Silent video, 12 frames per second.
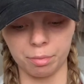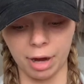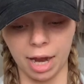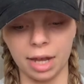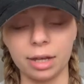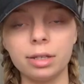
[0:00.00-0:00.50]

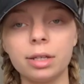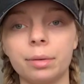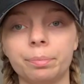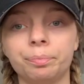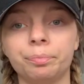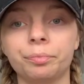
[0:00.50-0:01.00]
brand,
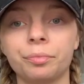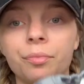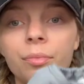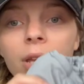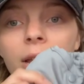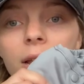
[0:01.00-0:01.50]

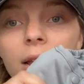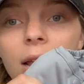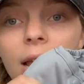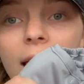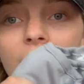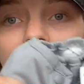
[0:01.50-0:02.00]

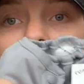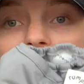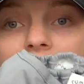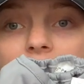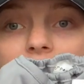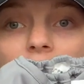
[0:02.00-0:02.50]
and
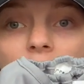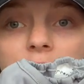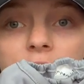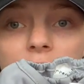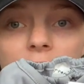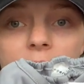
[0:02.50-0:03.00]
these are
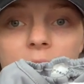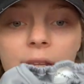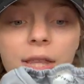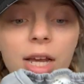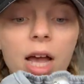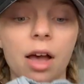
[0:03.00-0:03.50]
just
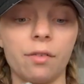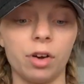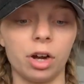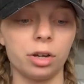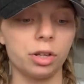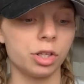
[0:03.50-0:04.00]
the
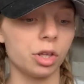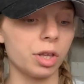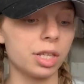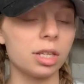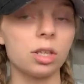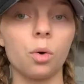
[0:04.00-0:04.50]
cover. So
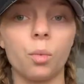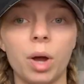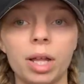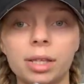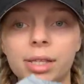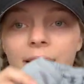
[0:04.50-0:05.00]
this is a
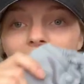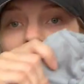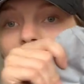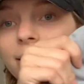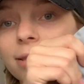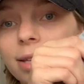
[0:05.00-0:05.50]
one
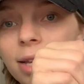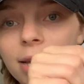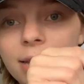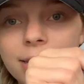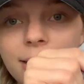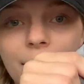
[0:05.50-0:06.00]
size
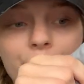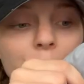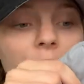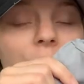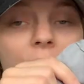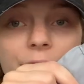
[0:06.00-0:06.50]

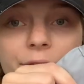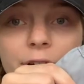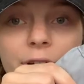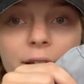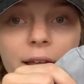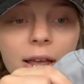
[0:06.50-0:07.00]
diaper
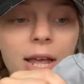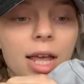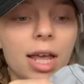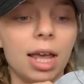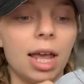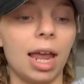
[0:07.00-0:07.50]
cover,
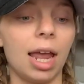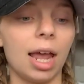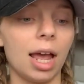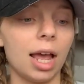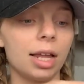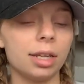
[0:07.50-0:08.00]

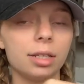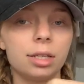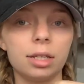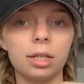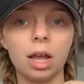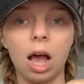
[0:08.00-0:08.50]
and
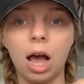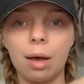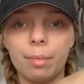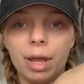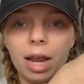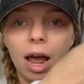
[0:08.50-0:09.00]
it